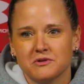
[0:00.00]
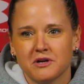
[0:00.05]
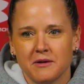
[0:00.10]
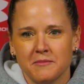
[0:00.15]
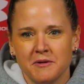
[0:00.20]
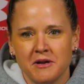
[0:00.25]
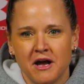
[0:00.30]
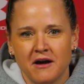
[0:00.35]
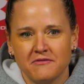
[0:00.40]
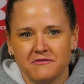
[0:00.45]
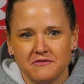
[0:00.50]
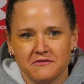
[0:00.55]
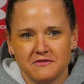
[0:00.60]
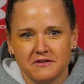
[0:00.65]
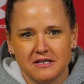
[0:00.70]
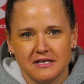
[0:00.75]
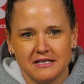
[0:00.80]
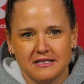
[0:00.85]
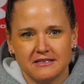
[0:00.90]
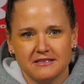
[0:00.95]
coming off of
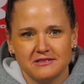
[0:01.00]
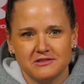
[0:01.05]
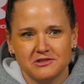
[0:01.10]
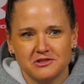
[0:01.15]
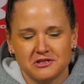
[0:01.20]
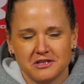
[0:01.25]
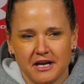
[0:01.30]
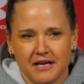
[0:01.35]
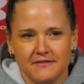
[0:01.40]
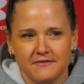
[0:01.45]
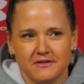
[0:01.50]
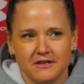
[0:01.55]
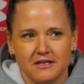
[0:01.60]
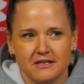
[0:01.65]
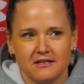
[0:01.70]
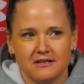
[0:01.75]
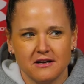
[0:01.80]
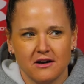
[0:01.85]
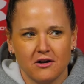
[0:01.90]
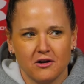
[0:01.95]
a just kind of
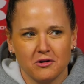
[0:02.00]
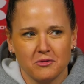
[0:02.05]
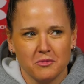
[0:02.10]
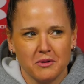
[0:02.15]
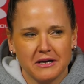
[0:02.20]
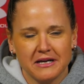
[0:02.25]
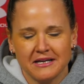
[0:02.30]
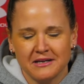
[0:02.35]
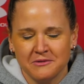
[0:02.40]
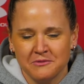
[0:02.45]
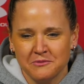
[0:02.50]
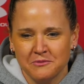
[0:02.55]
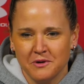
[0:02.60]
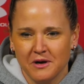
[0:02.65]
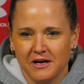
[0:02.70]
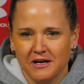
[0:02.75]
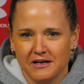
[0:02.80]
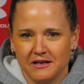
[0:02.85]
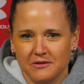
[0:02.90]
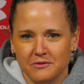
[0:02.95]
a heartbreaking
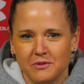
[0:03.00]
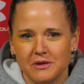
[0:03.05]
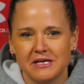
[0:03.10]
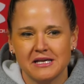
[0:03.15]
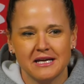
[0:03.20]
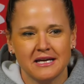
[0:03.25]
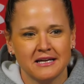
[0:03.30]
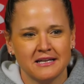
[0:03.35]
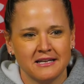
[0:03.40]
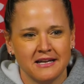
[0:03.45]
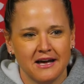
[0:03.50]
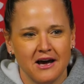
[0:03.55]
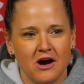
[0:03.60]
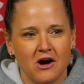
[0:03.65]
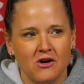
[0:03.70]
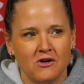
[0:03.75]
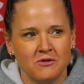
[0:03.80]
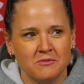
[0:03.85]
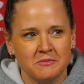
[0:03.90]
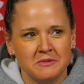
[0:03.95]
weekend at
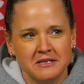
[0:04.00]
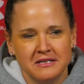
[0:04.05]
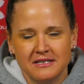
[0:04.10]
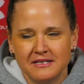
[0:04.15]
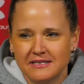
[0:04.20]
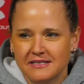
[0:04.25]
home,